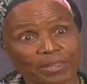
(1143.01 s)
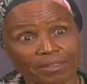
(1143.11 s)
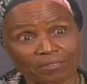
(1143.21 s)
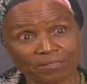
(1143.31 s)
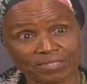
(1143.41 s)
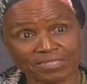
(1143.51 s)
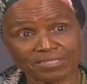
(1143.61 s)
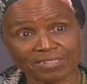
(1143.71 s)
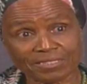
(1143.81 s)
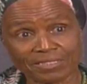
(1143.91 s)
yes, this is
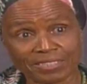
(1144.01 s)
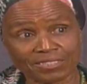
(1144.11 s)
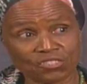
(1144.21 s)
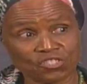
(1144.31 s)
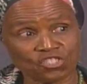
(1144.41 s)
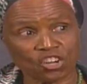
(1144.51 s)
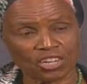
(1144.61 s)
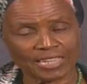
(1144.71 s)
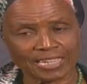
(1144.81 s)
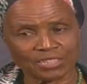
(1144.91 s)
not the
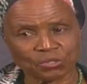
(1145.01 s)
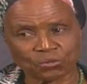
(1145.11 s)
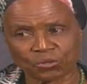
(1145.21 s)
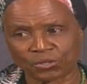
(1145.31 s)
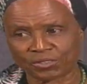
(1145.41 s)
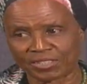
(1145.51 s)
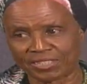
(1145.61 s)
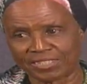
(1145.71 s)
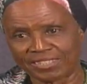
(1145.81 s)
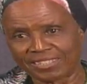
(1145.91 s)
John I know or the
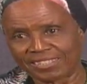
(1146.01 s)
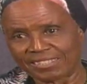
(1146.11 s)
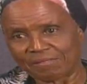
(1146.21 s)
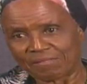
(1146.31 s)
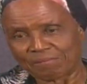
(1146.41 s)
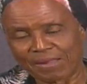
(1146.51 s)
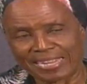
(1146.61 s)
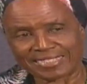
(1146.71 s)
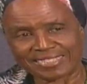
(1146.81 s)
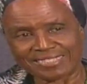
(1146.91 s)

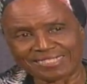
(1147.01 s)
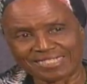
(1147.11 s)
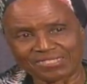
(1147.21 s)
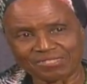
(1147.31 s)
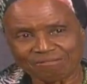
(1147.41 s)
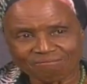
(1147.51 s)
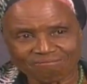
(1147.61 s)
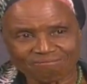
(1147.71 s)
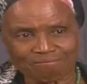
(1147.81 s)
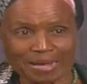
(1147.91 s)
Maggie
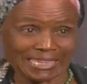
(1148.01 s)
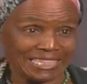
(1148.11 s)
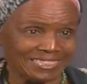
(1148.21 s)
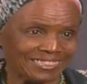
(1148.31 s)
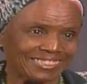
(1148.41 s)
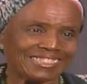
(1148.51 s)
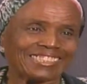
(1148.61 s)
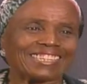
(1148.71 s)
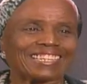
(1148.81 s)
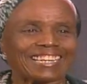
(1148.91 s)

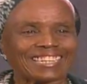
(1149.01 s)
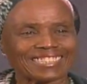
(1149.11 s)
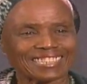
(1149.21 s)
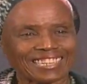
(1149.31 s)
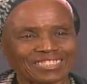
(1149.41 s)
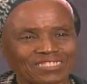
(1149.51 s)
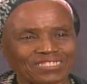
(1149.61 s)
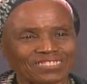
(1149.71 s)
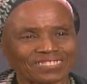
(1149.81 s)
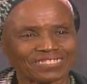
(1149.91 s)
that I know.